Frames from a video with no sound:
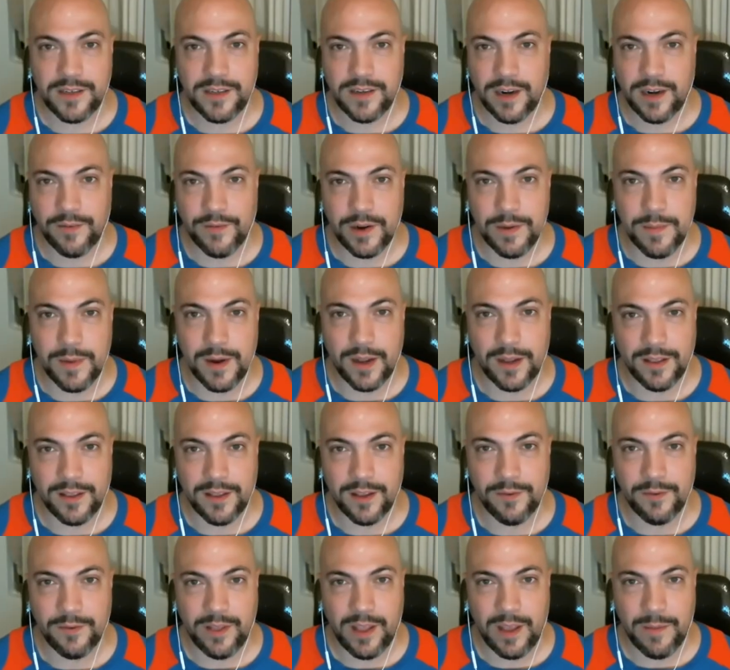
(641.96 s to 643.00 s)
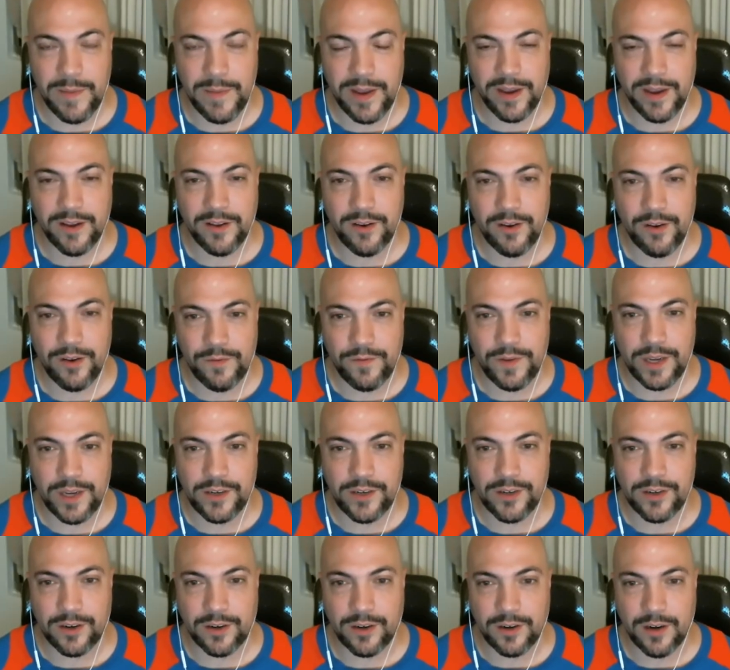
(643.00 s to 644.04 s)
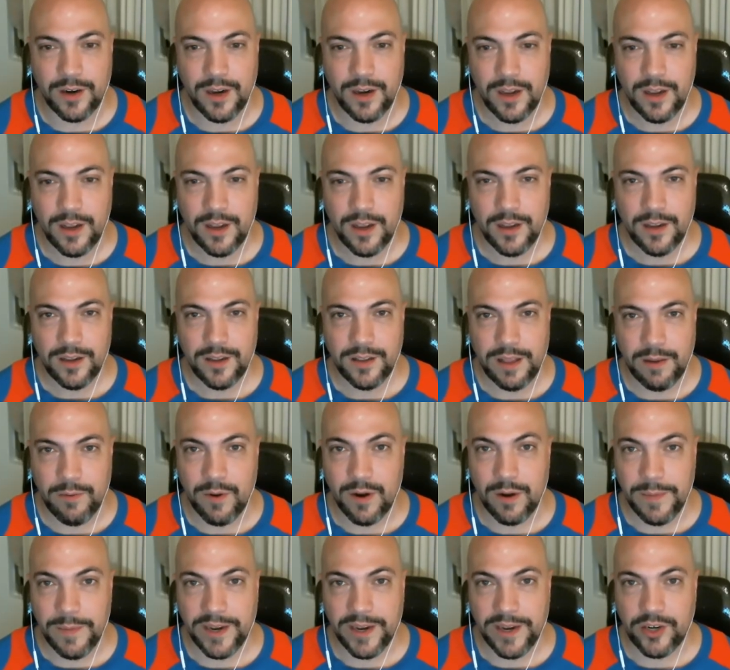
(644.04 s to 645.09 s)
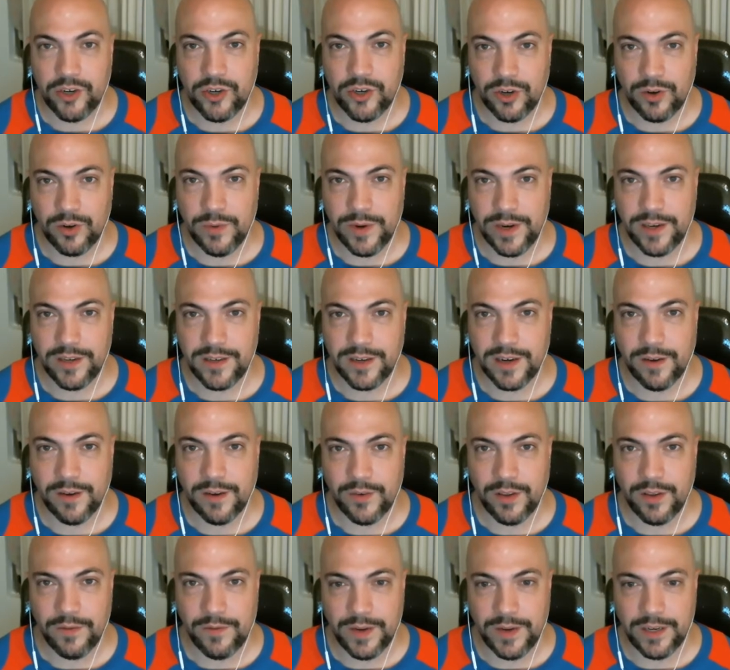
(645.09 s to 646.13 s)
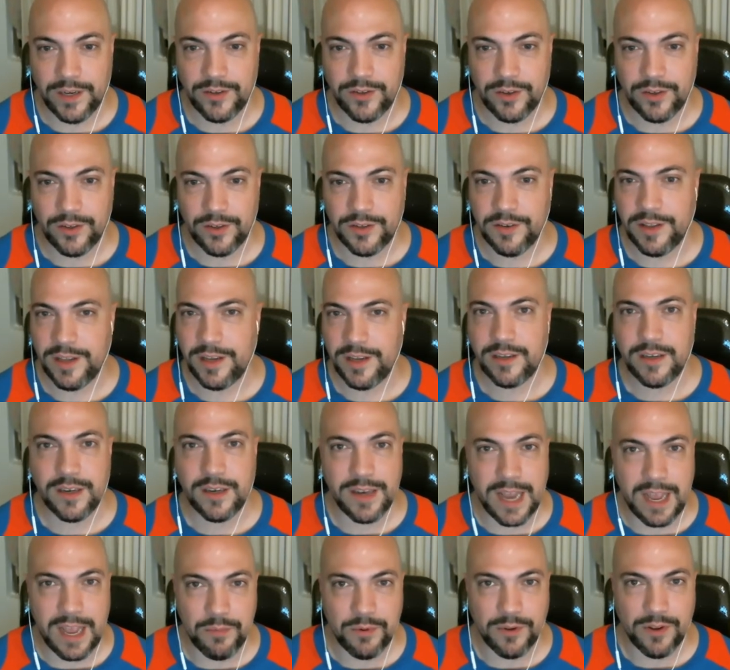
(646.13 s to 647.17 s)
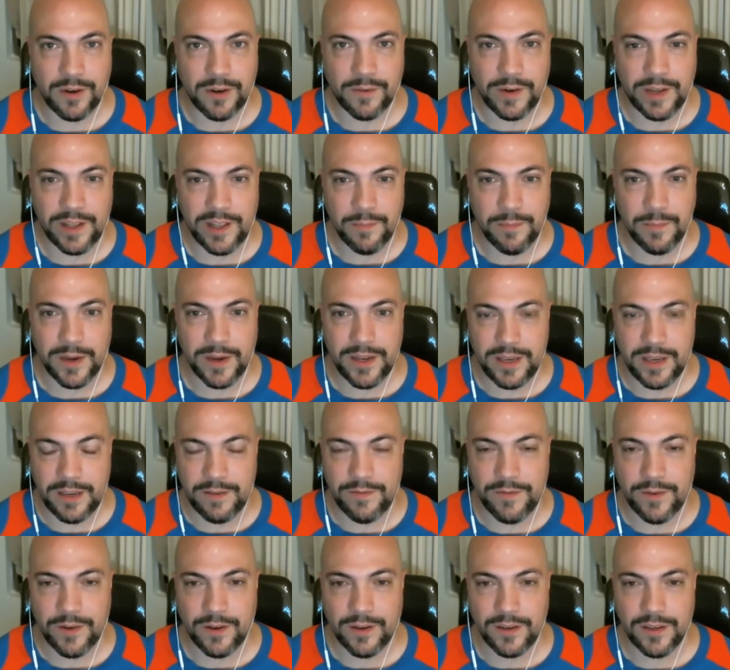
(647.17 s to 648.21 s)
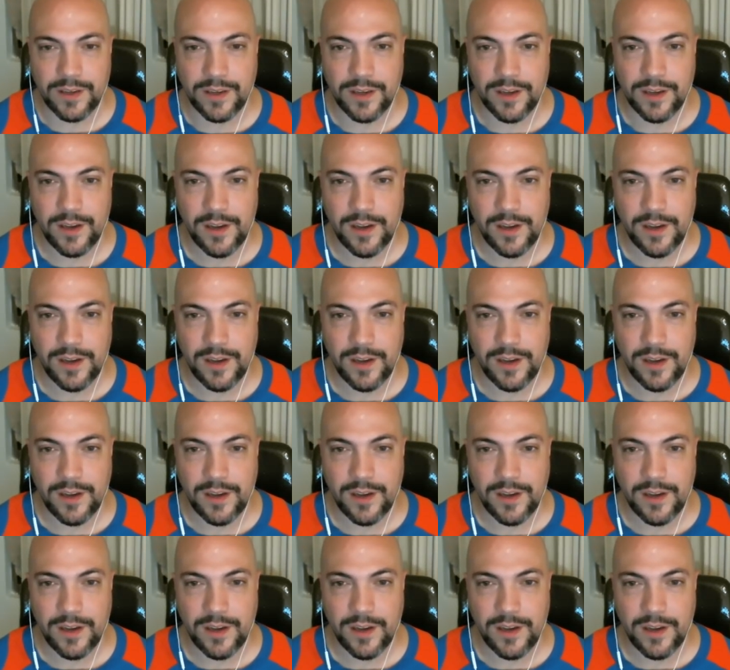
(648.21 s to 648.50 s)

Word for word: every month, and when they make a new feature, they want to make sure we discover the feature, so they just enable everything by default.